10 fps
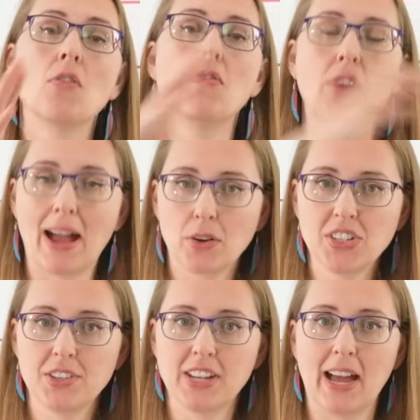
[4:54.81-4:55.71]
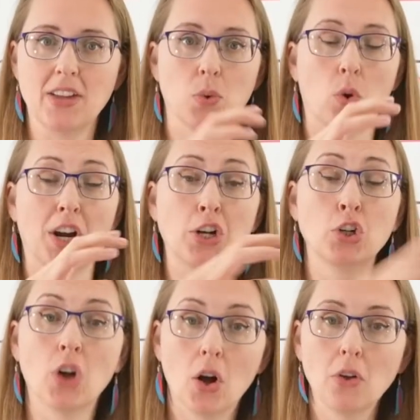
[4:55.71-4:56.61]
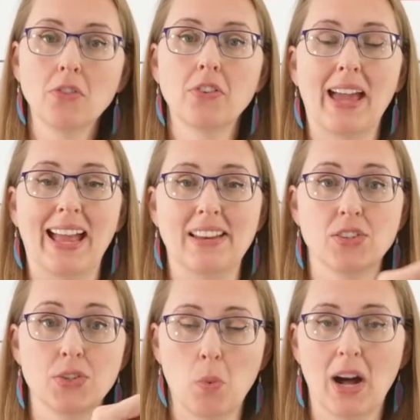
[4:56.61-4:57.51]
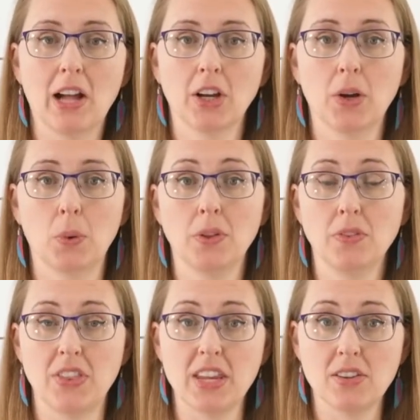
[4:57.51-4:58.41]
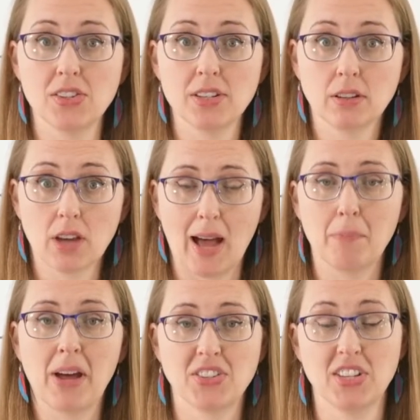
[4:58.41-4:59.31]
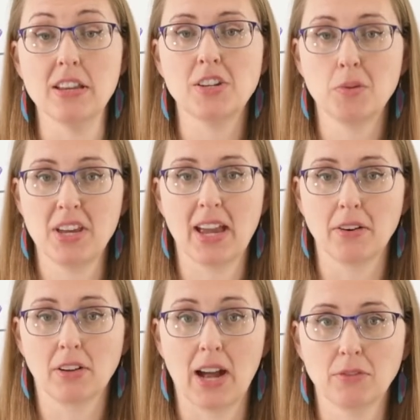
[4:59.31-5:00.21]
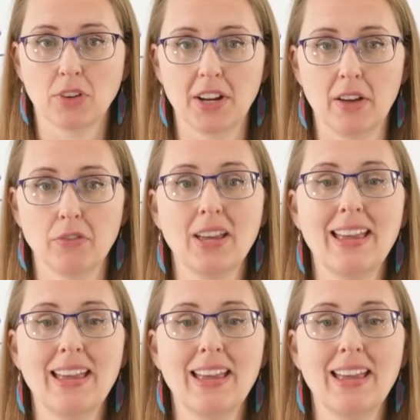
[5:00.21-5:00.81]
phagocytize or engulf and swallow these compounds that need to be get, gotten rid of.